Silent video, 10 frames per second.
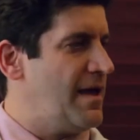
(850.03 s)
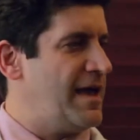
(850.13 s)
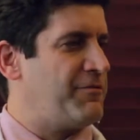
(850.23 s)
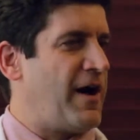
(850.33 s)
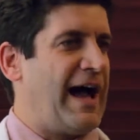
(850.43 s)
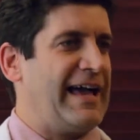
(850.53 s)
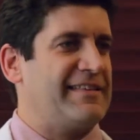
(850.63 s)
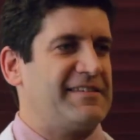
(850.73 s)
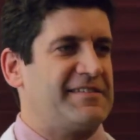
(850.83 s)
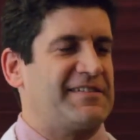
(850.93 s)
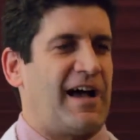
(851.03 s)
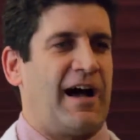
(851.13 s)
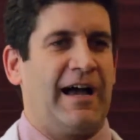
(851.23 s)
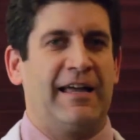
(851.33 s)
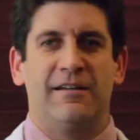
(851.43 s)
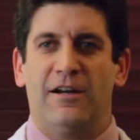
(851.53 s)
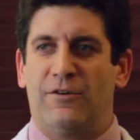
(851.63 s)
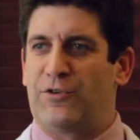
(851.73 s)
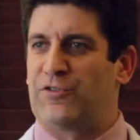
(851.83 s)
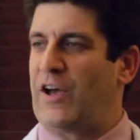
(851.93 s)
If I decide,
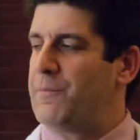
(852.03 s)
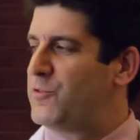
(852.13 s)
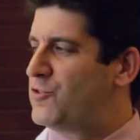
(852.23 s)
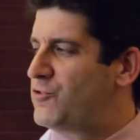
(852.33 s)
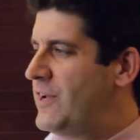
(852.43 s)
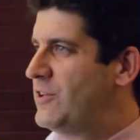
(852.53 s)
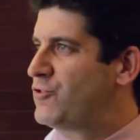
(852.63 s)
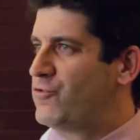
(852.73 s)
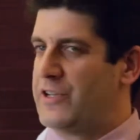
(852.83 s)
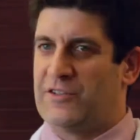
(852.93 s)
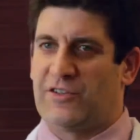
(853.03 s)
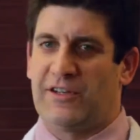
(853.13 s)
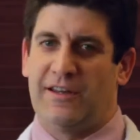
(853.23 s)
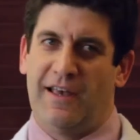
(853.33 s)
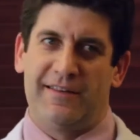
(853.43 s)
for some strange reason,